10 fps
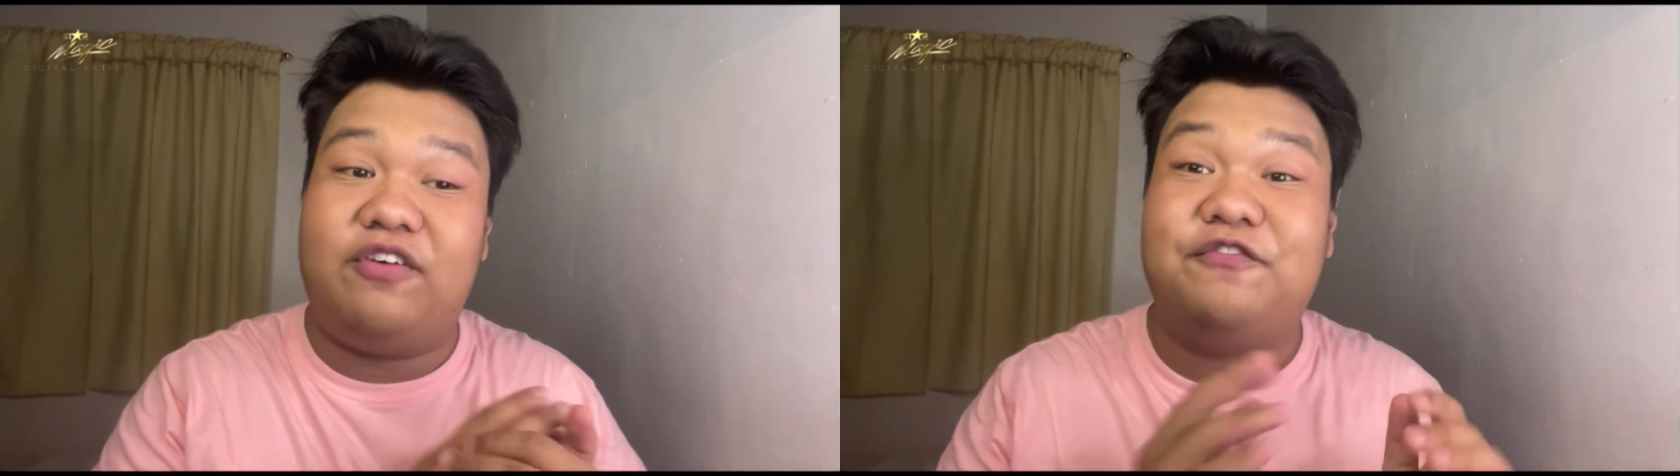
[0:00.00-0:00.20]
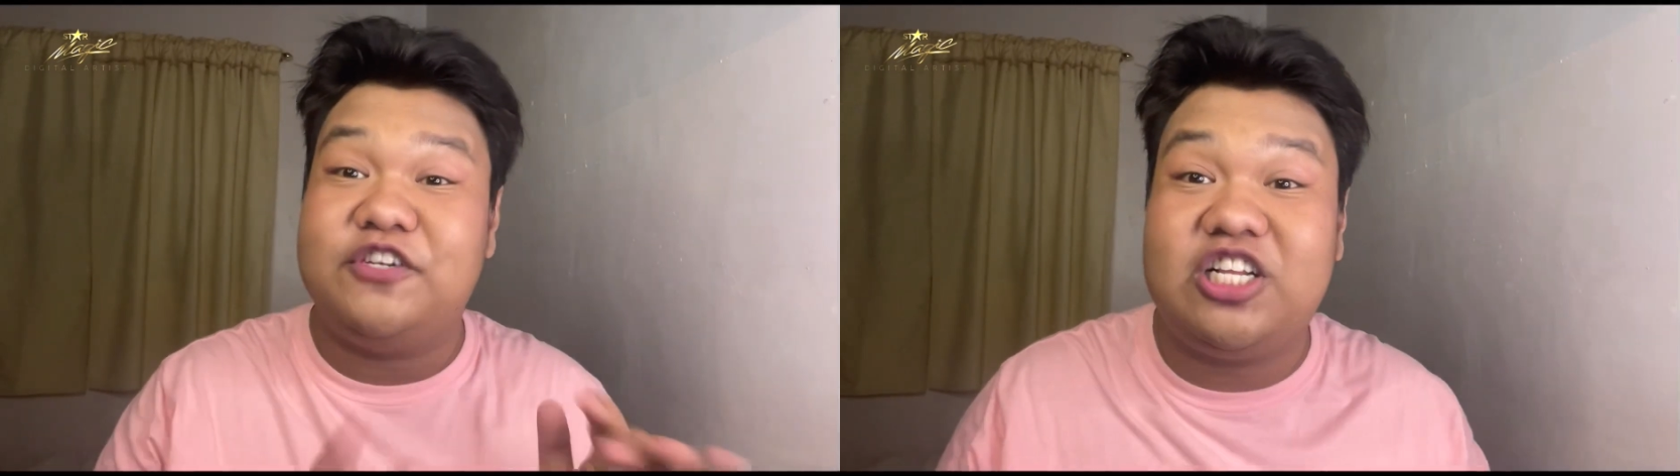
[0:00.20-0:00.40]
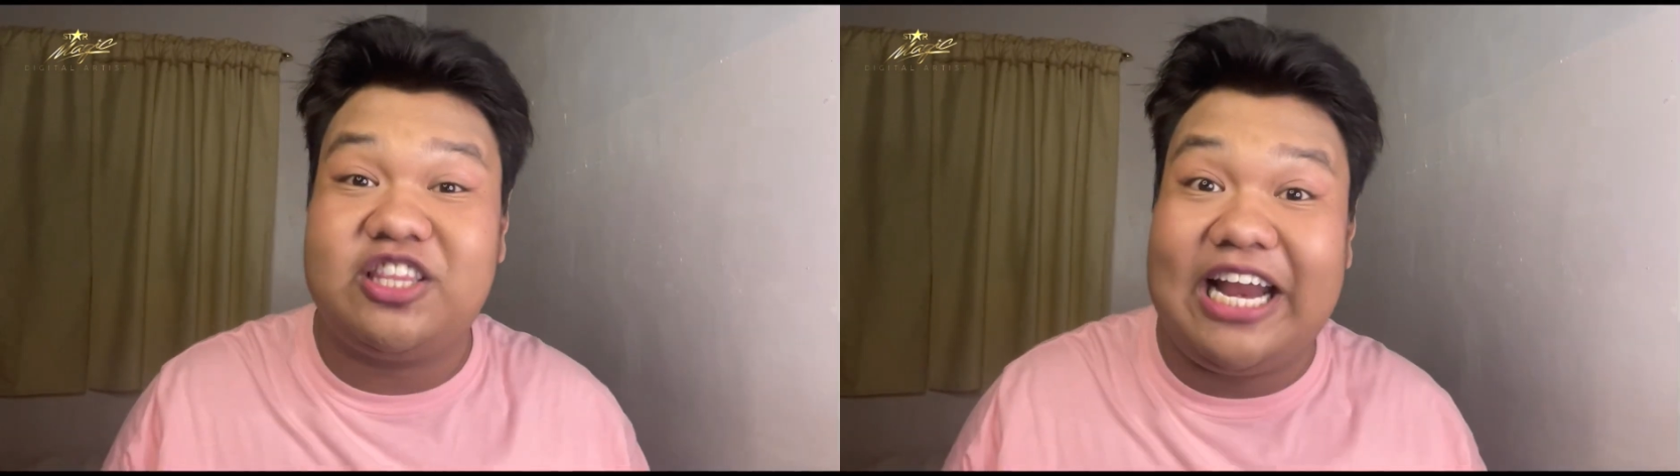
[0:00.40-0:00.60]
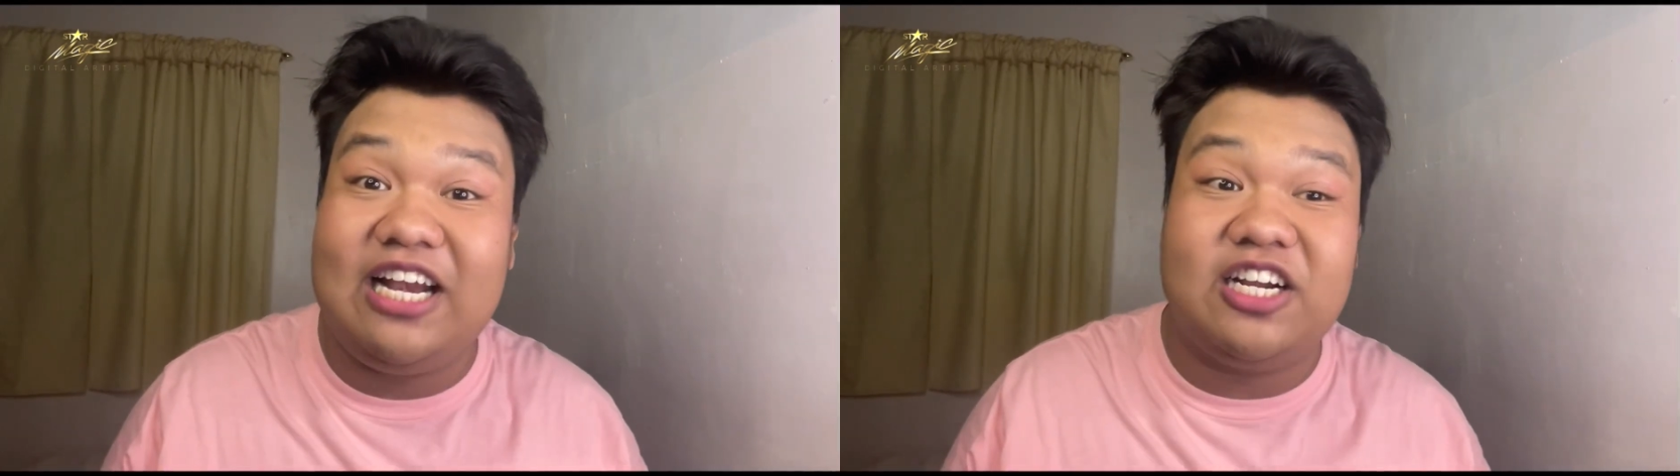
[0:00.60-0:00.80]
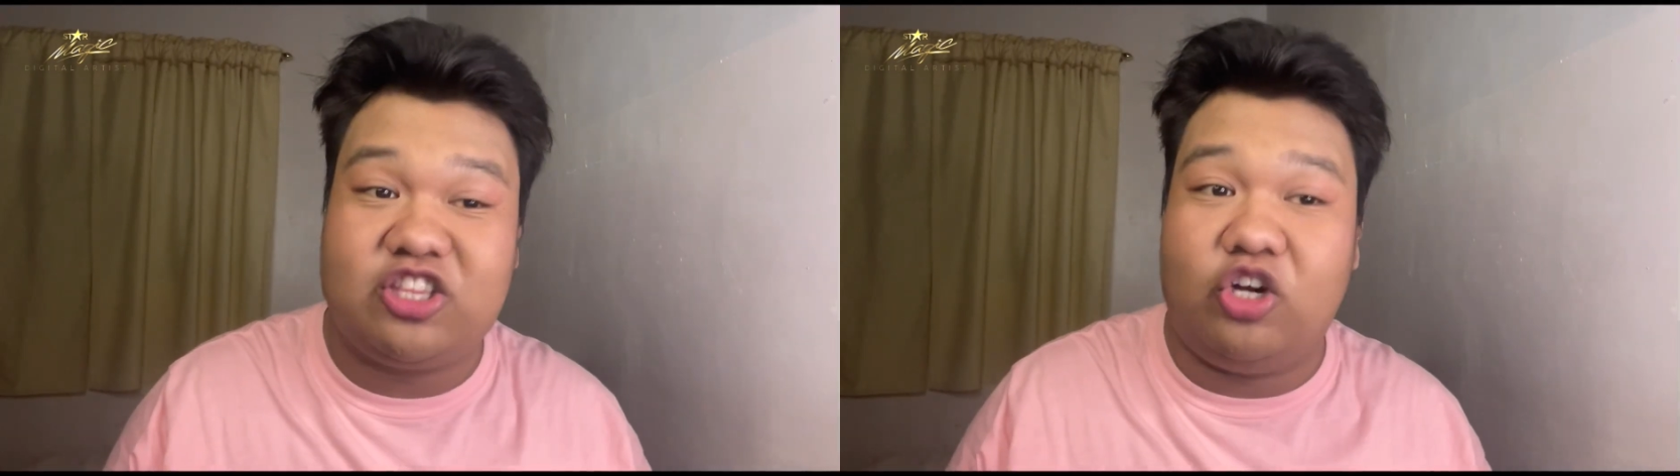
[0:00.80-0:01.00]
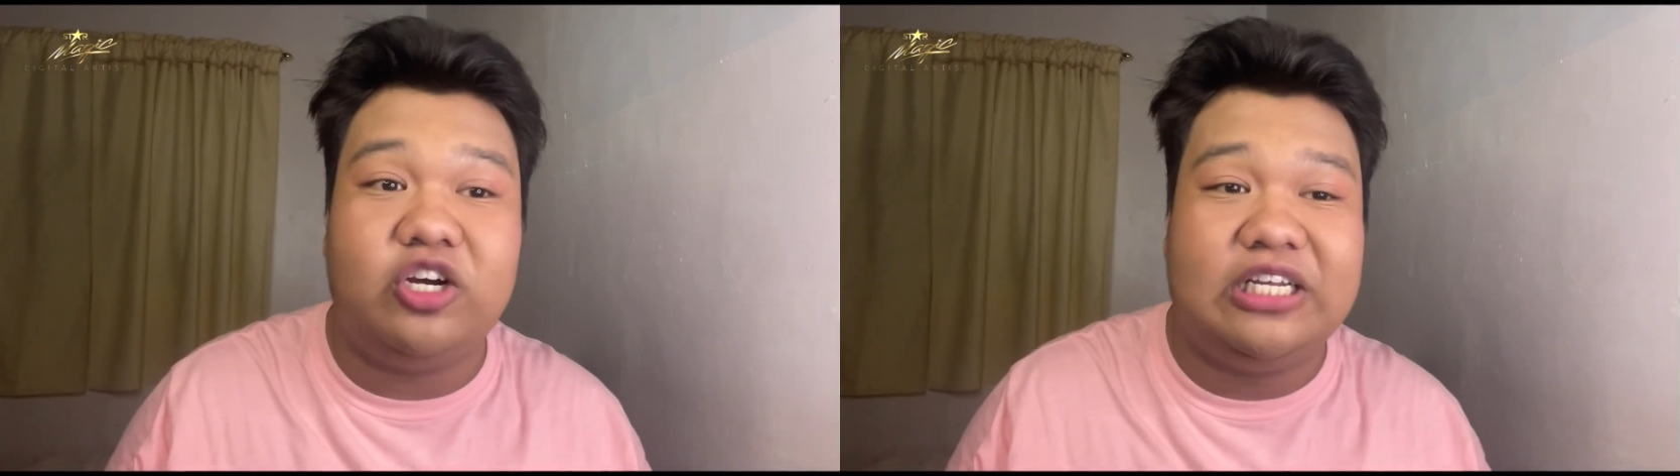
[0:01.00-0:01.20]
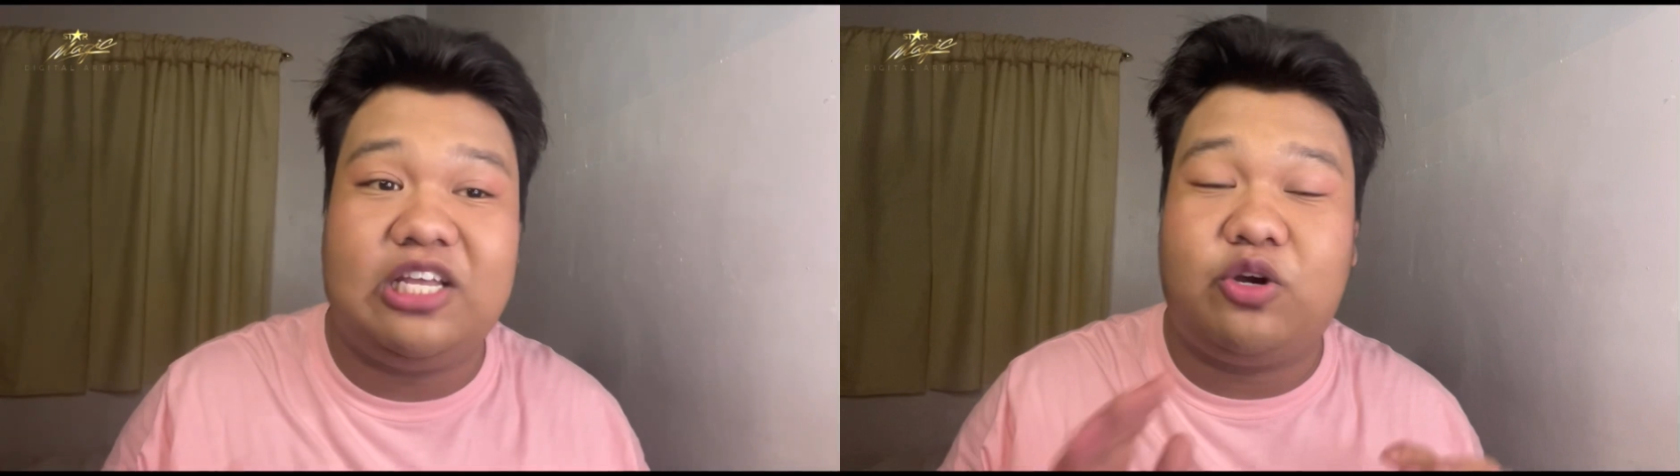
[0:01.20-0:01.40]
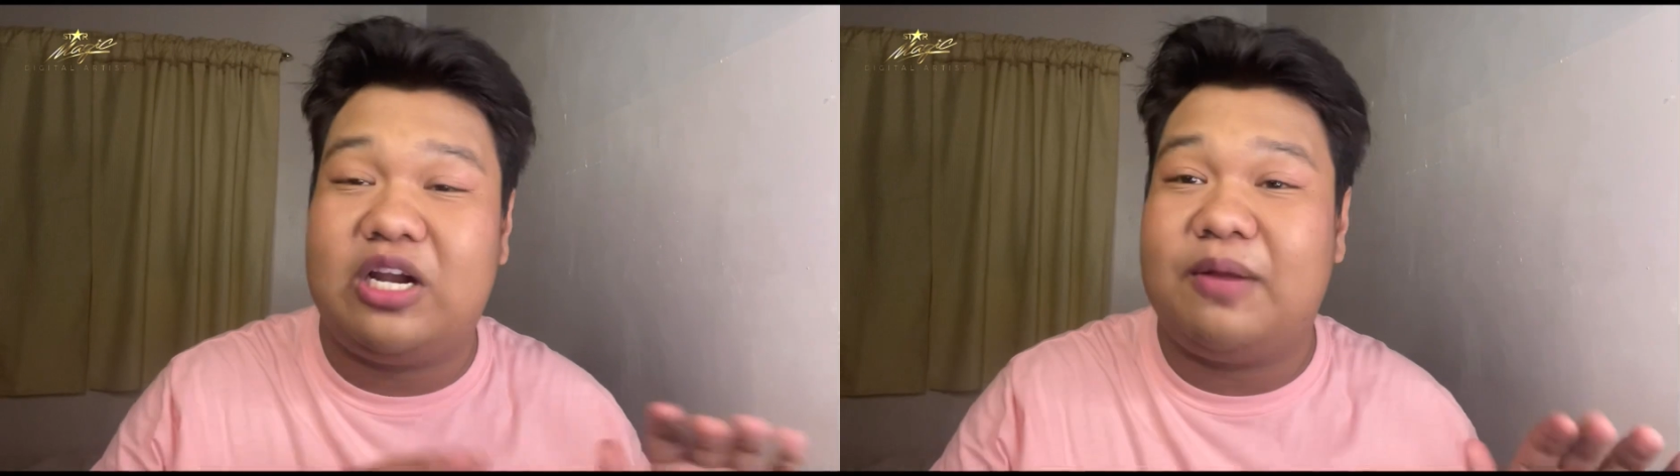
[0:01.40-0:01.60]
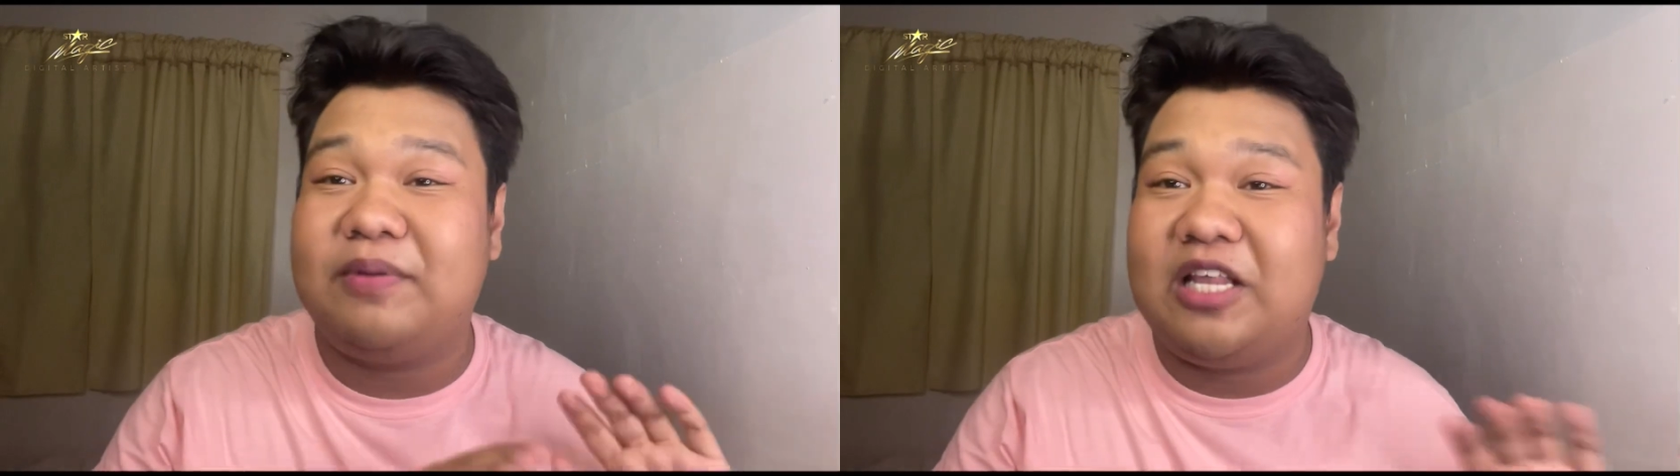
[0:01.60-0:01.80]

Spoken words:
official trailer na to. Hindi ko na